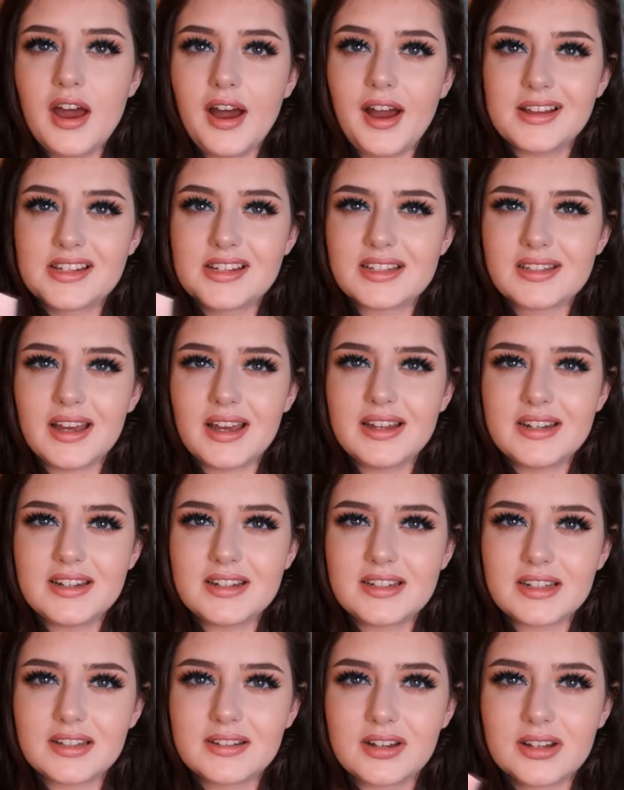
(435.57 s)
I
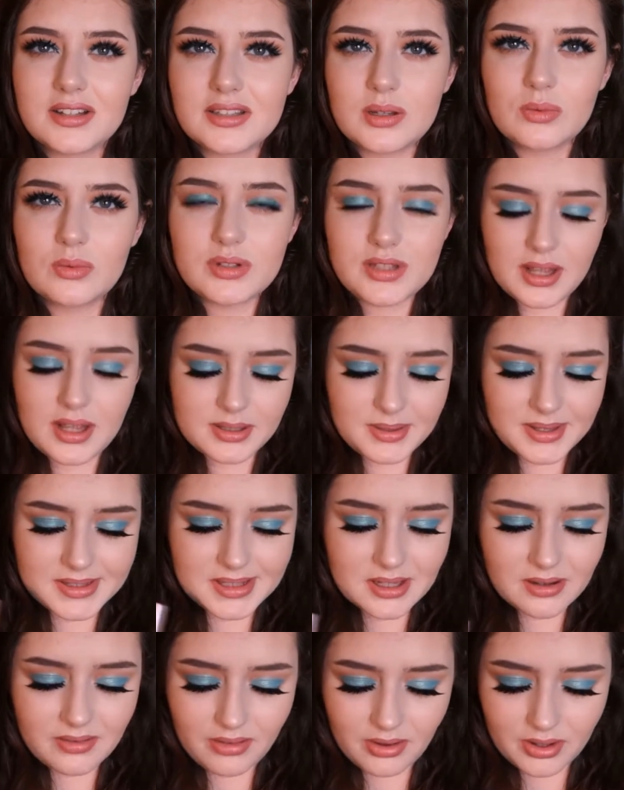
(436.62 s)
decided, because it was
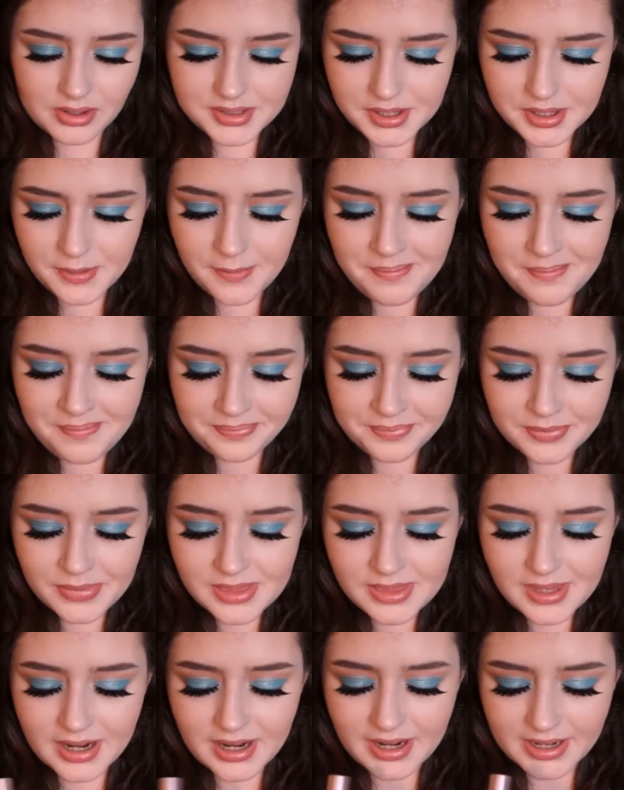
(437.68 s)
expensive also,
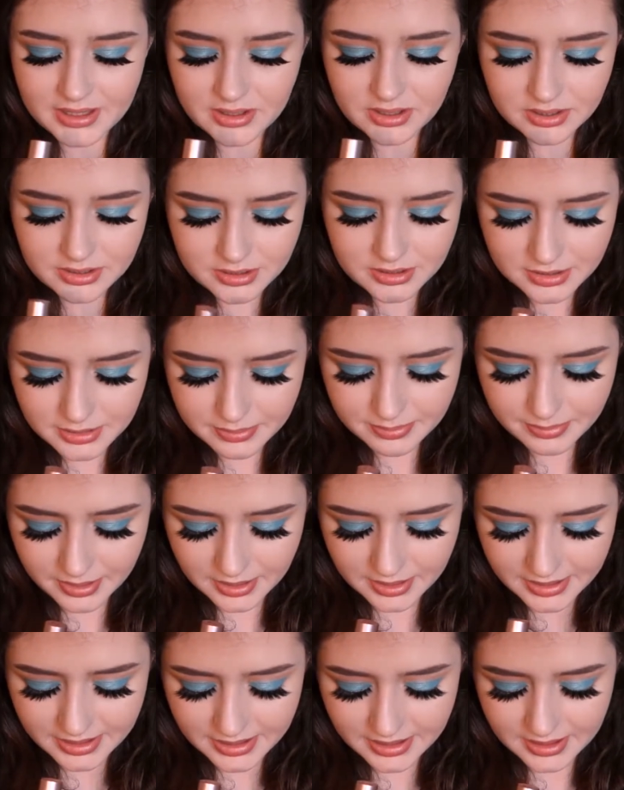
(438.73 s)
that I couldn't
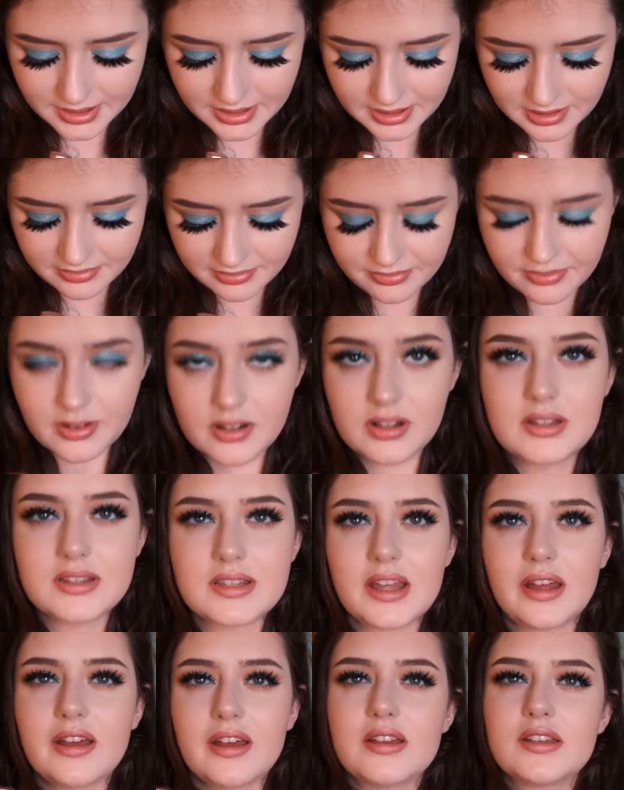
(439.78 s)
buy a full
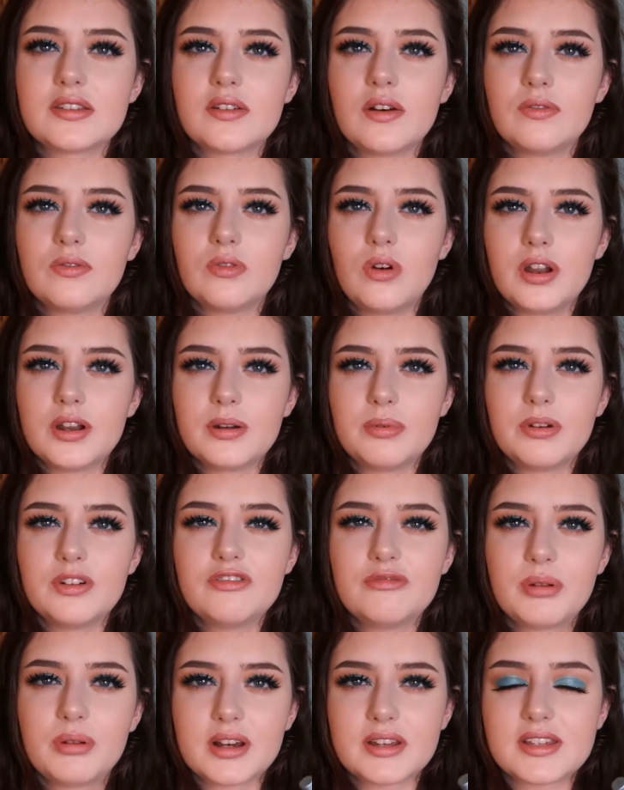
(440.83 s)
size of
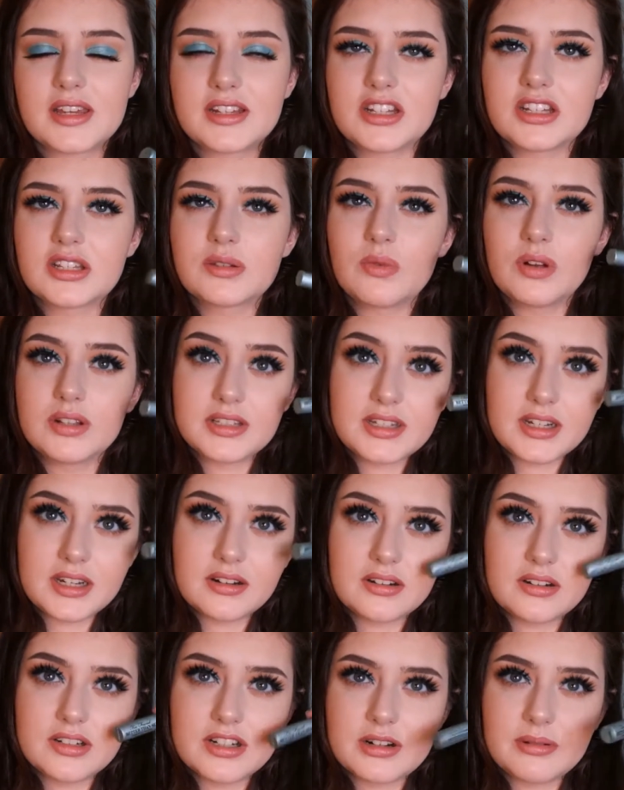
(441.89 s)
waterproof, because I just wanted
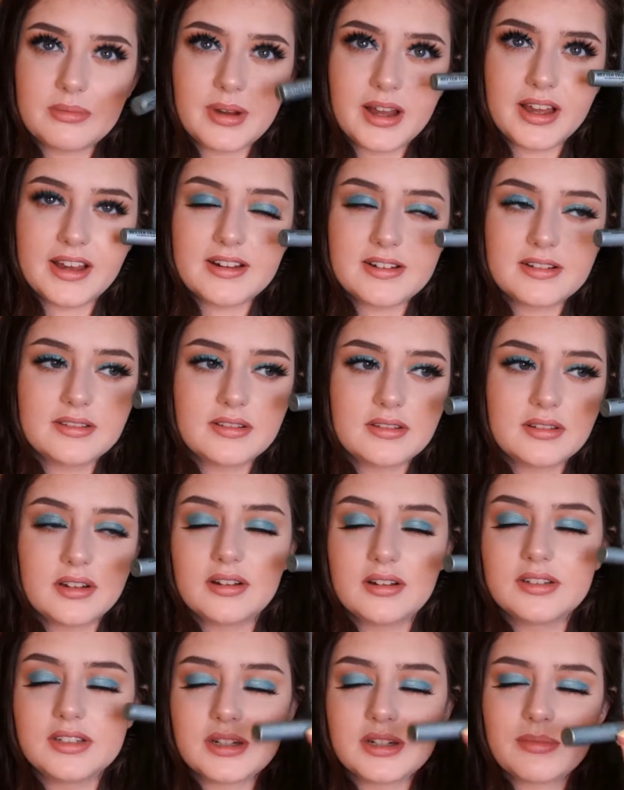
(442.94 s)
it under
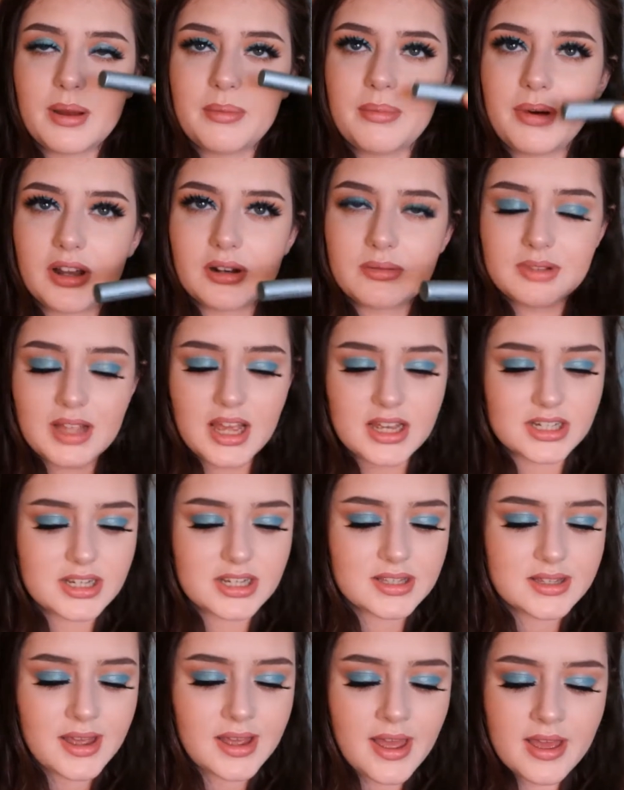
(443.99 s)
my bottom
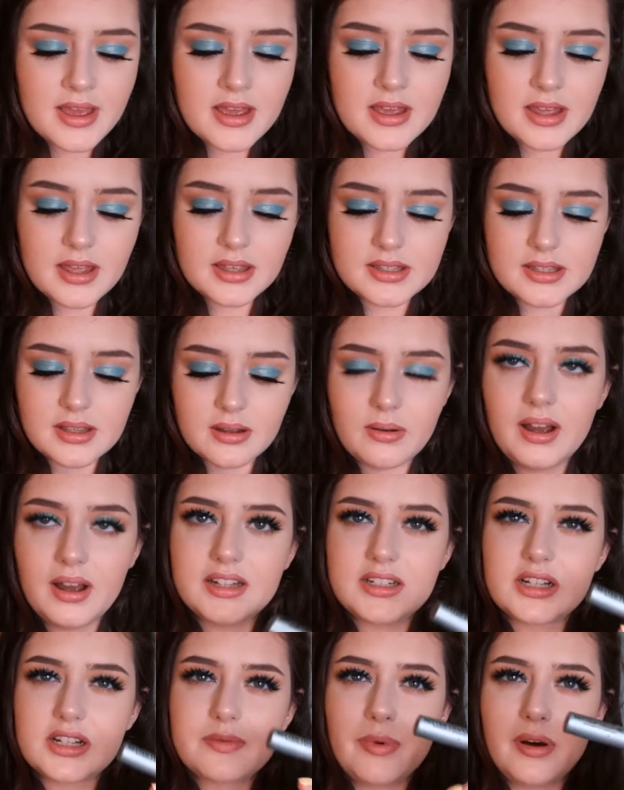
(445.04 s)
lashes. So
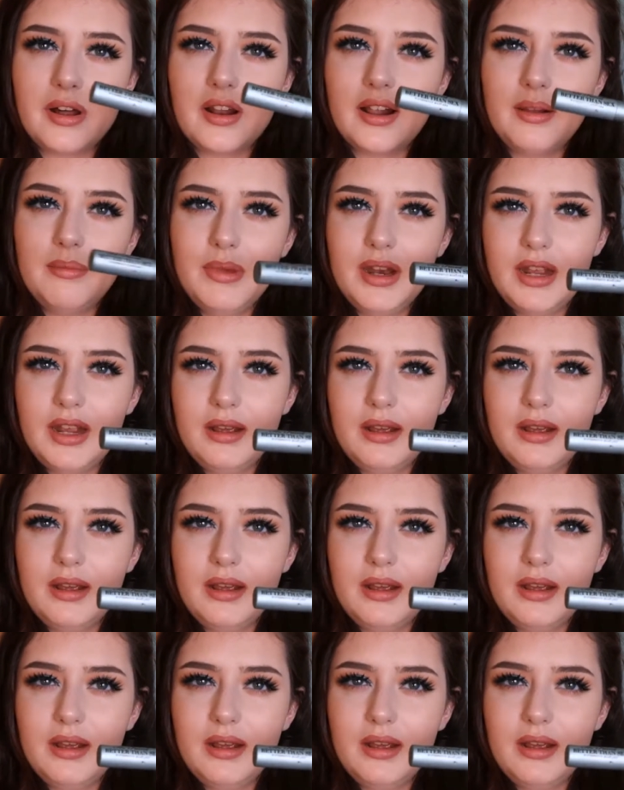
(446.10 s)
I just bought a